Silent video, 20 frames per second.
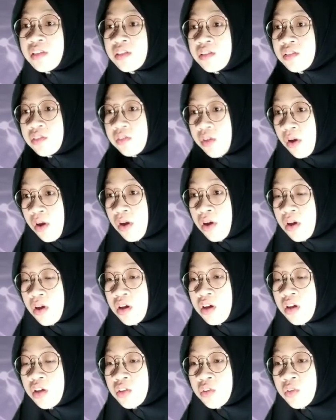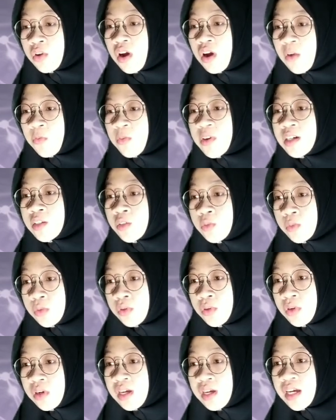So, 2 over
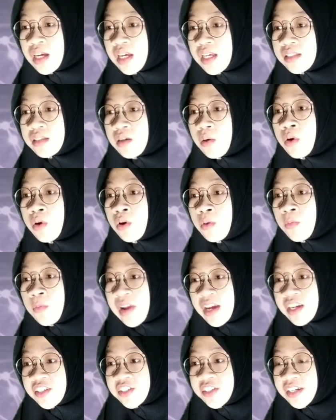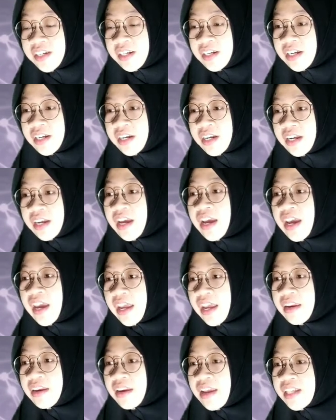2 is a whole fraction.
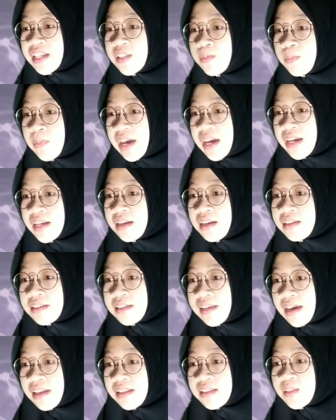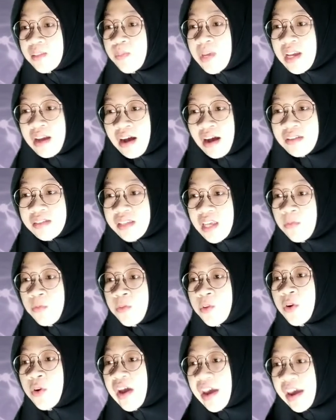And that makes sense because if
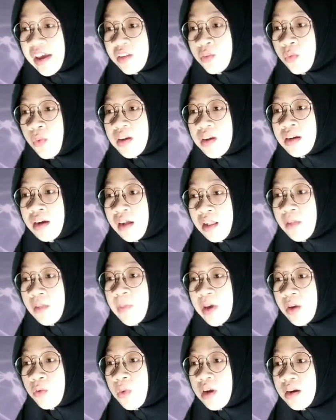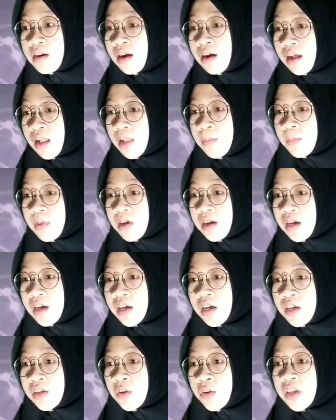you add 1/2 and 1/2,
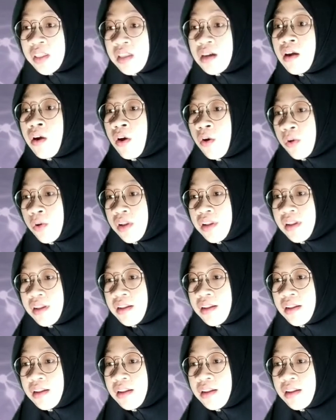you get a whole.